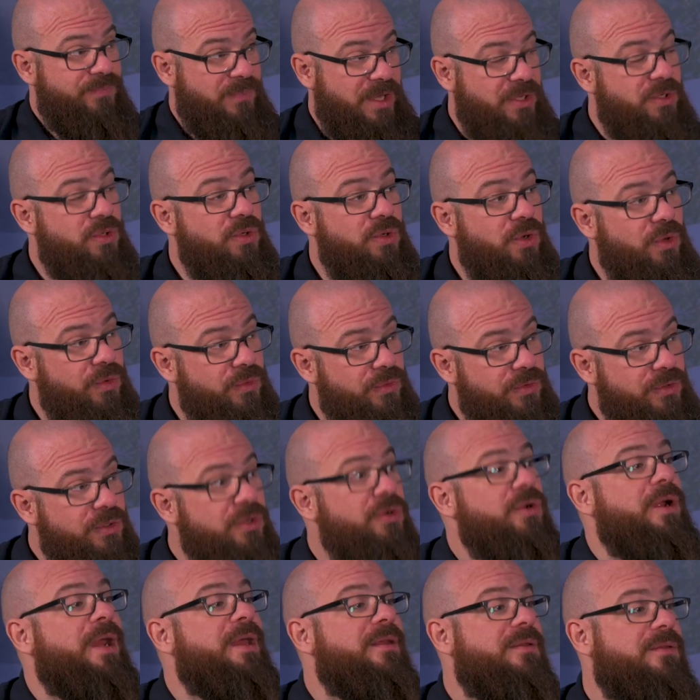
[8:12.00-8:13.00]
that you don't
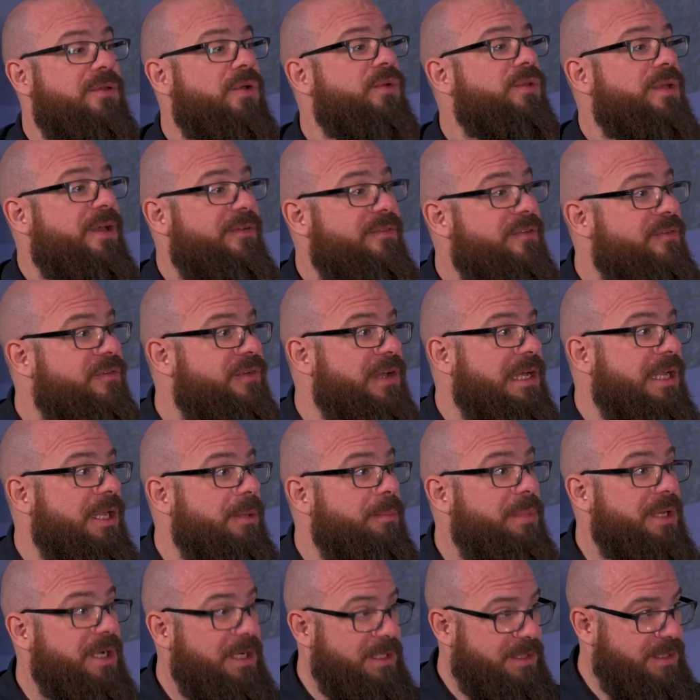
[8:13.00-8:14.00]
have
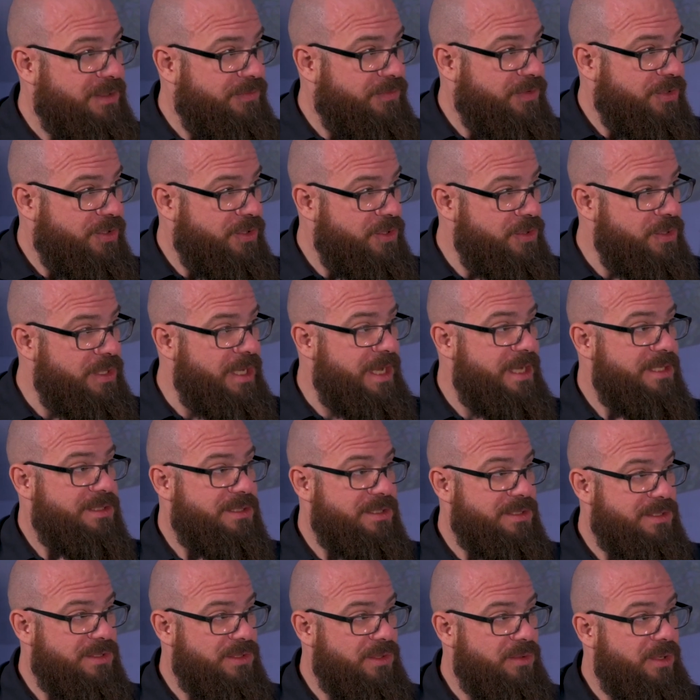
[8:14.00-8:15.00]
availability for 2 days
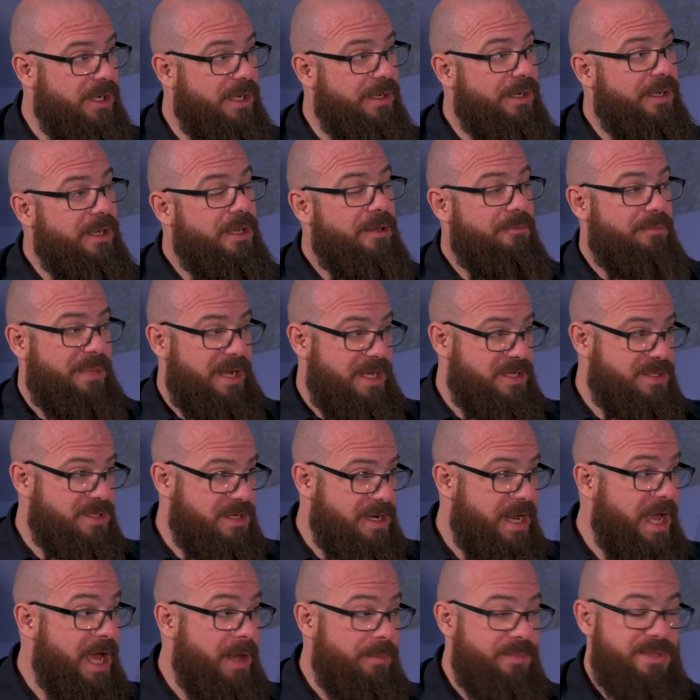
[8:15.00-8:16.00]
and so on, based on
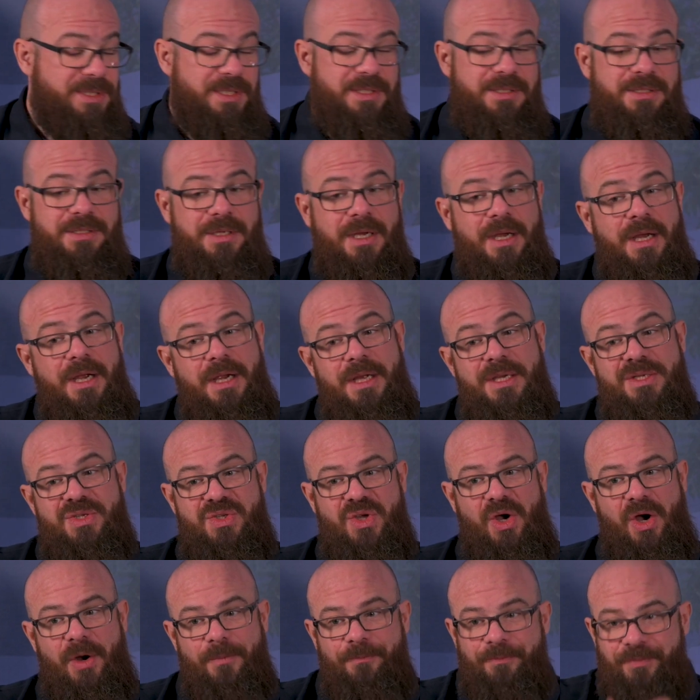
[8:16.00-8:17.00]
absence.
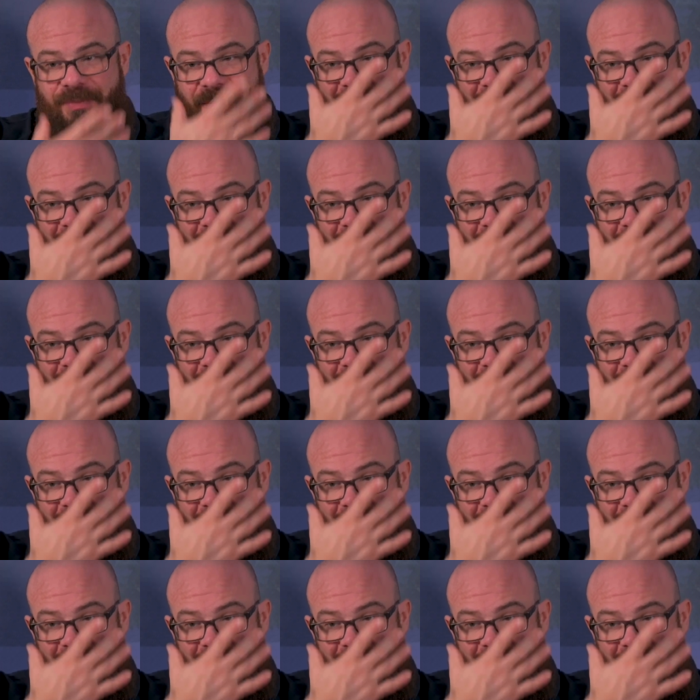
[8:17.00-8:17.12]
So